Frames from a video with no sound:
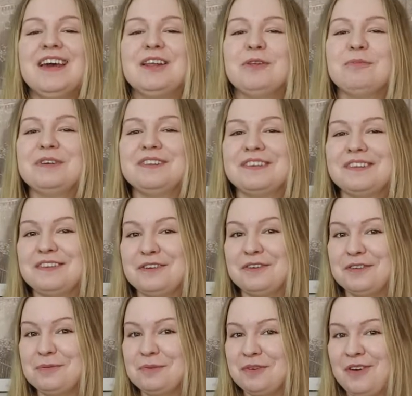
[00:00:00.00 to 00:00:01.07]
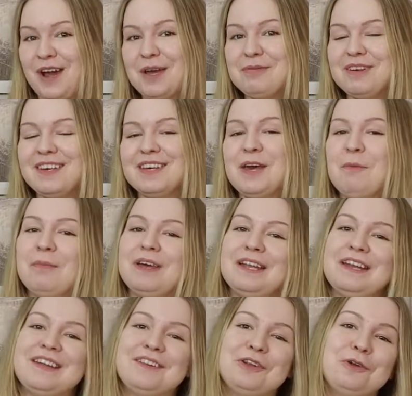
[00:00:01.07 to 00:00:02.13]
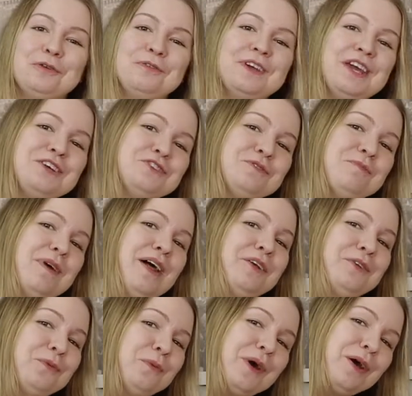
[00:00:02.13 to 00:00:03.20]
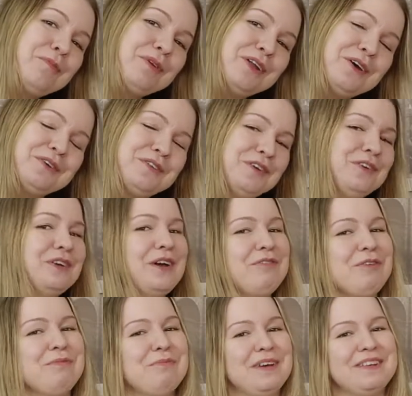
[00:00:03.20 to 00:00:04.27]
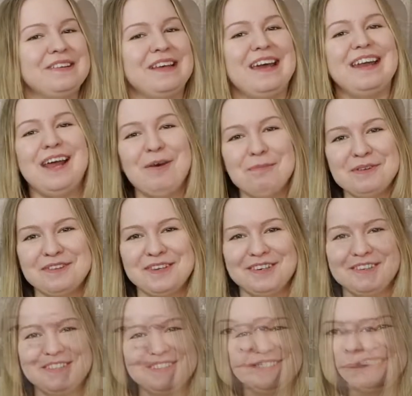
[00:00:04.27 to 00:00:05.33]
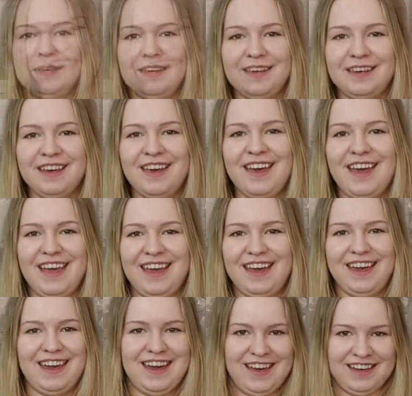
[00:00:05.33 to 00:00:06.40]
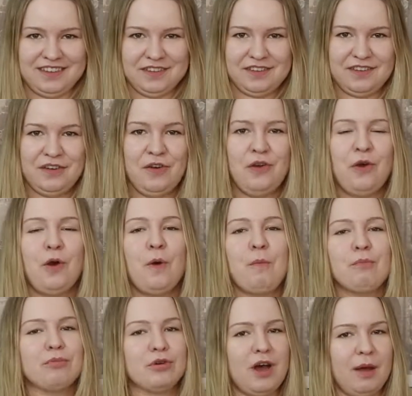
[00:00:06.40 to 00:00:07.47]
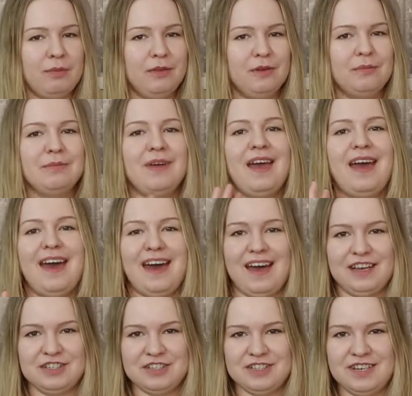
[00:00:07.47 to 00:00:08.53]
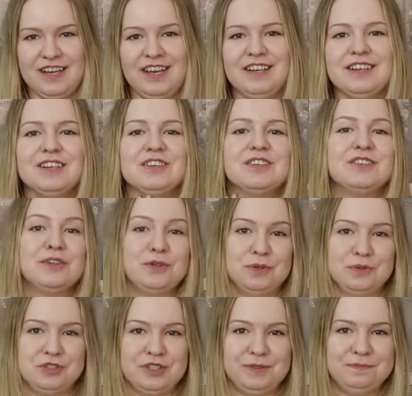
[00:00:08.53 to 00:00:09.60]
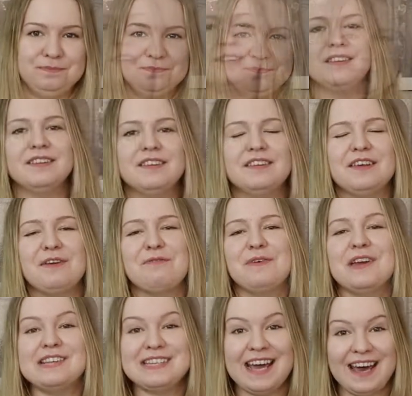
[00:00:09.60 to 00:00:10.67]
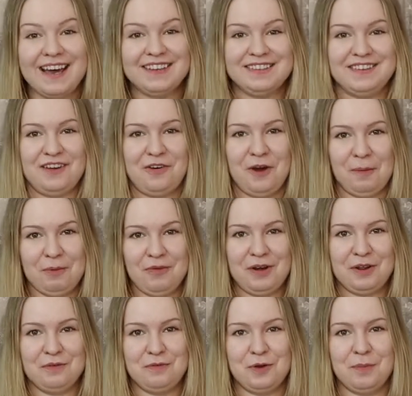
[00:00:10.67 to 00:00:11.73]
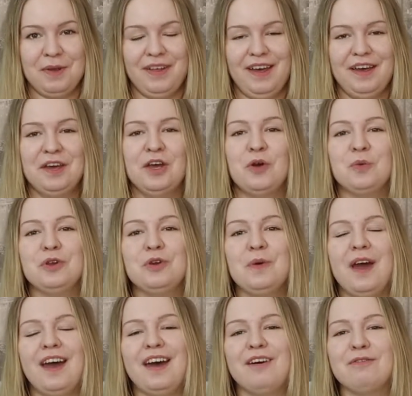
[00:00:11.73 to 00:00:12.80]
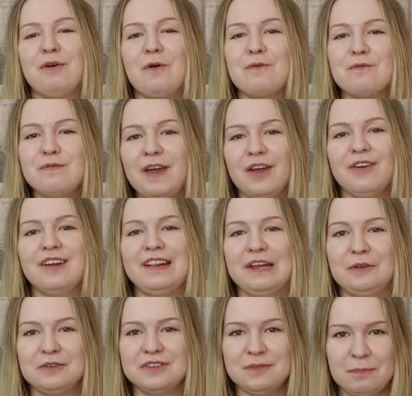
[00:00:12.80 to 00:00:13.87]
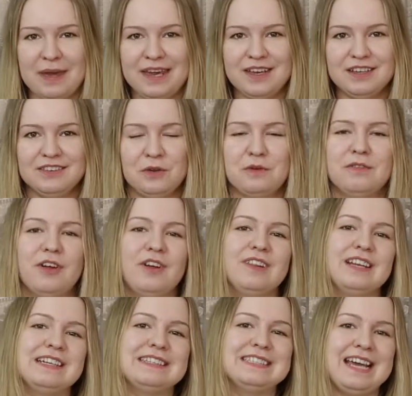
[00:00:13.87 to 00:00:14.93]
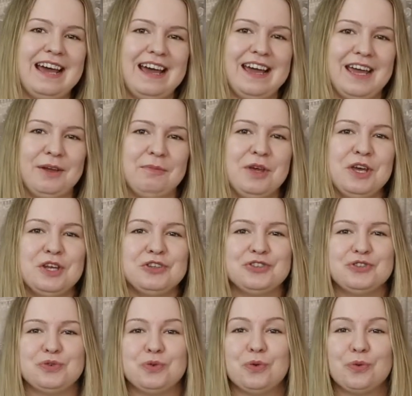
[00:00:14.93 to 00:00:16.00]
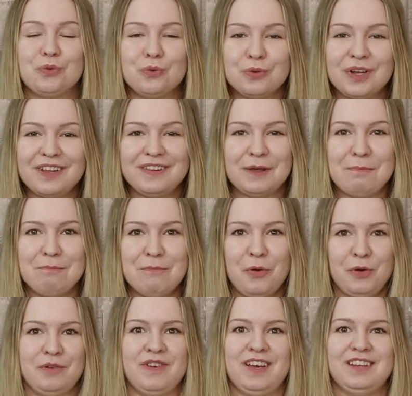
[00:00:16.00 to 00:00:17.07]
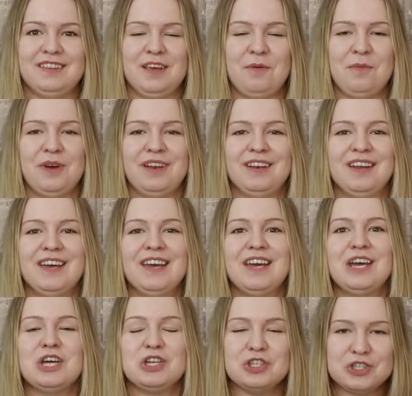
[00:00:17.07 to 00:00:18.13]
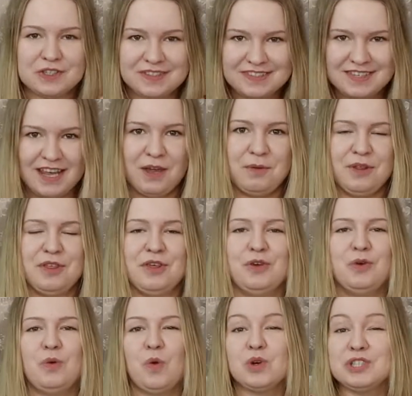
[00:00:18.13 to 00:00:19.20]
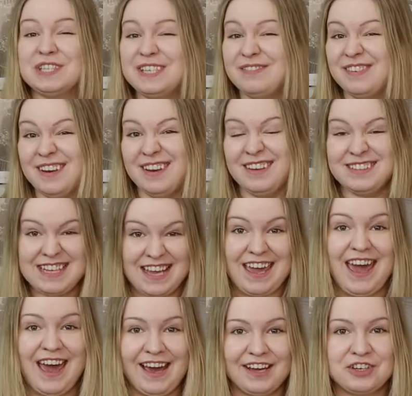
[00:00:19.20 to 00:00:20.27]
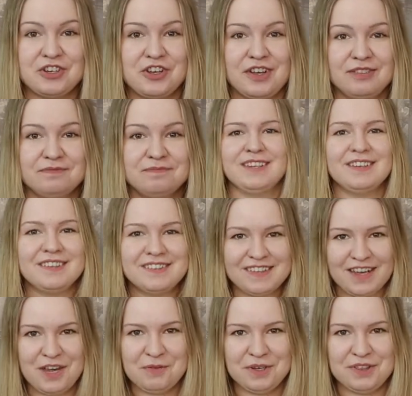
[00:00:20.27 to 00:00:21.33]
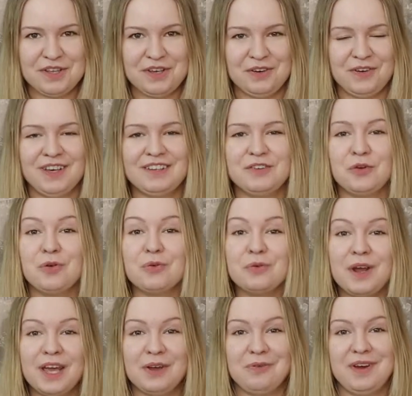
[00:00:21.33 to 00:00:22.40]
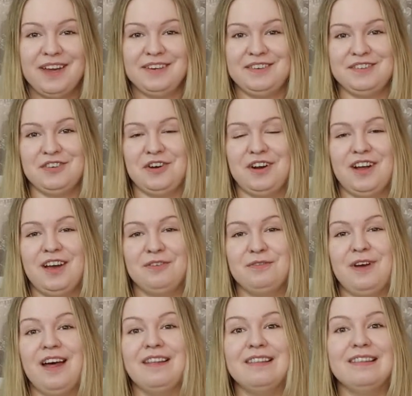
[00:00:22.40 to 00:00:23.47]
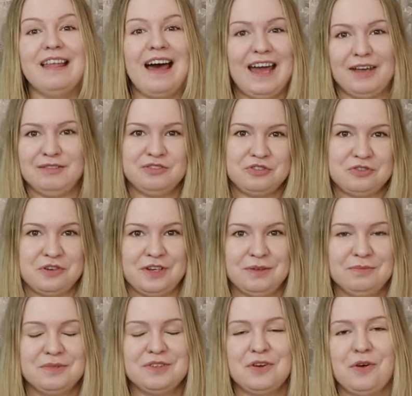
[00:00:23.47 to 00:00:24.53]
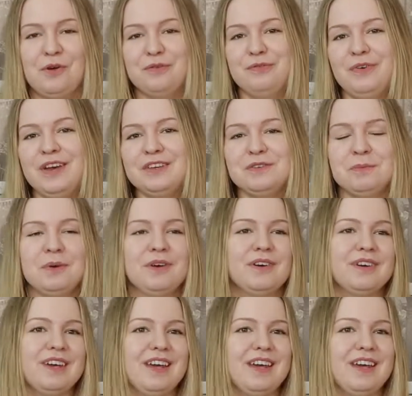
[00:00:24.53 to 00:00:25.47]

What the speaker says: then please consider subscribing by hitting the notification bell as well below so you never miss an episode. PAS, problem, agitate, solution. This is a fantastic copywriting formula when you have very little space or very little time to really motivate someone to stay with you or to even take action. To stay with you, it's a great way to start off a live stream. So Facebook,